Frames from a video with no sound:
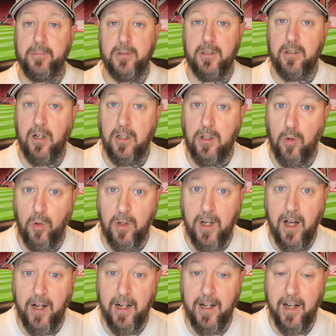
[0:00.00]
you know, it's looking
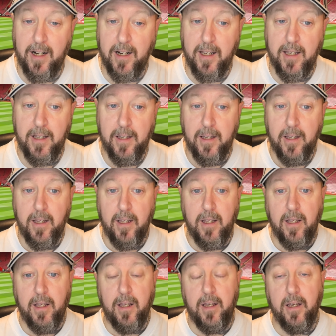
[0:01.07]
highly likely.
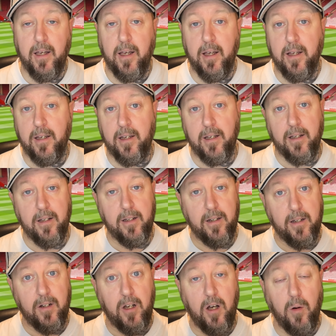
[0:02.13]
Uh,
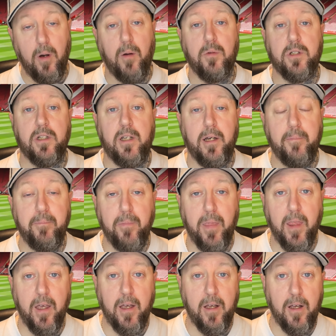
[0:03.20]
you know, I was in a
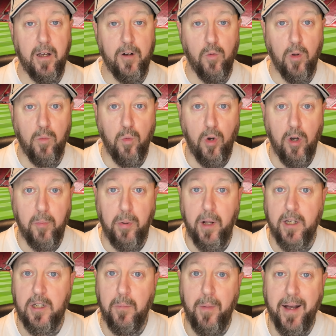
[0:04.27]
an old
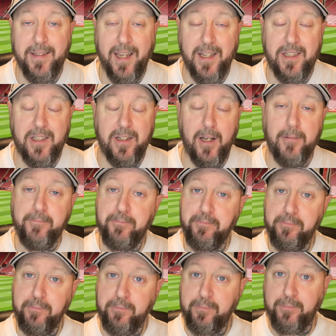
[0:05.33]
workplace of mine yesterday.
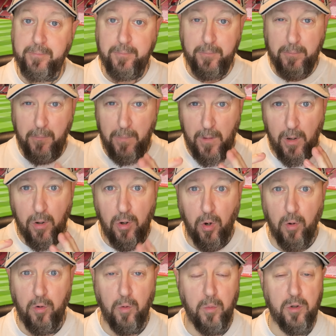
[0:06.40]
I
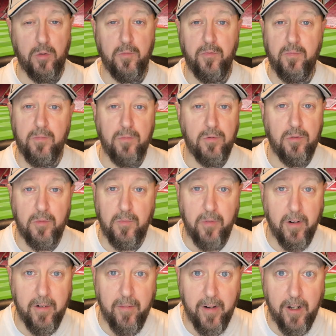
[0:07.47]
up with some some
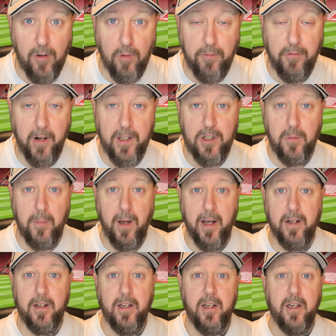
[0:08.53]
very very good friends of mine,